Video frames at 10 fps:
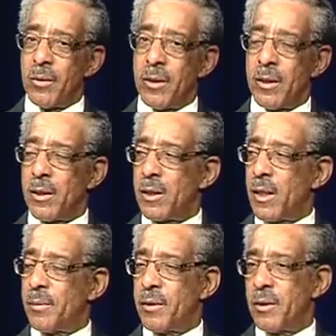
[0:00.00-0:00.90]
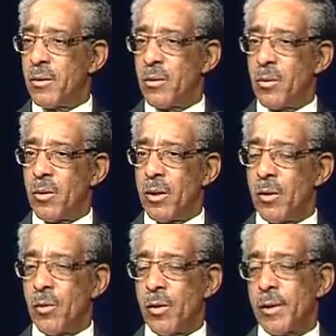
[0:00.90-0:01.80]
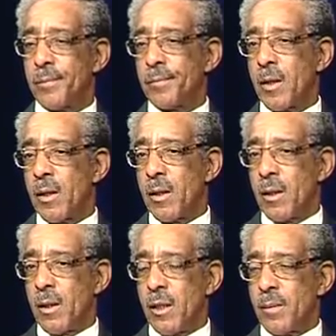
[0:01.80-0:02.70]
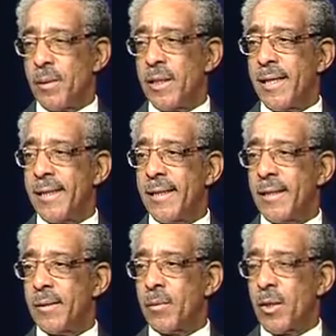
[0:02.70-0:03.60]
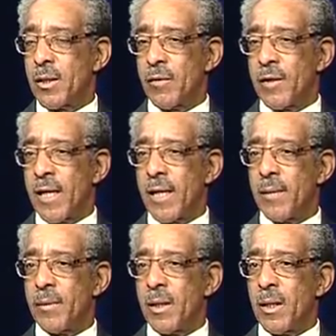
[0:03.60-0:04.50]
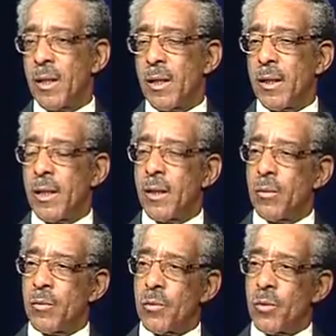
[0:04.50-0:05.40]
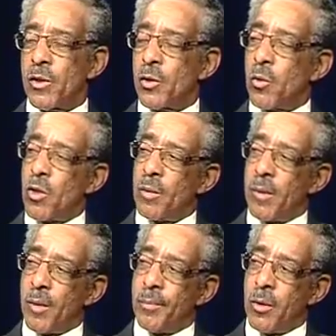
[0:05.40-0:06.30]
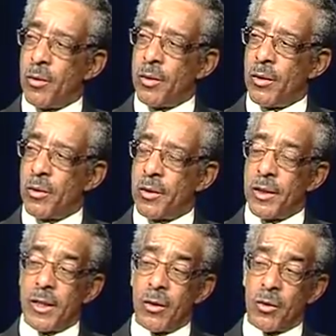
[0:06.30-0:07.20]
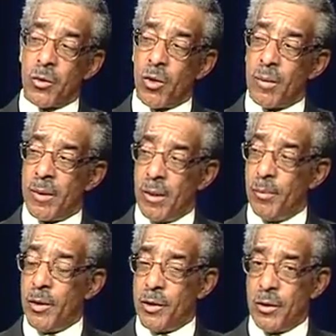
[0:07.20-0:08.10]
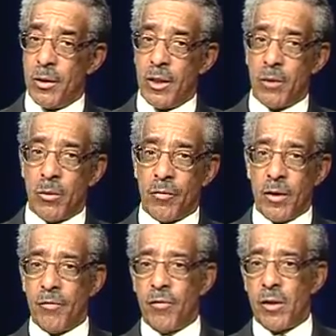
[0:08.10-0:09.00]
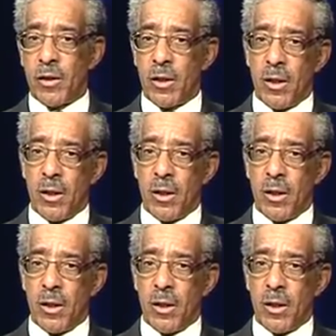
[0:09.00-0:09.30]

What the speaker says: its inception or its beginning, the March of Dimes. Now, when you talk about polio, because now you're talking about a mission dealing with infants,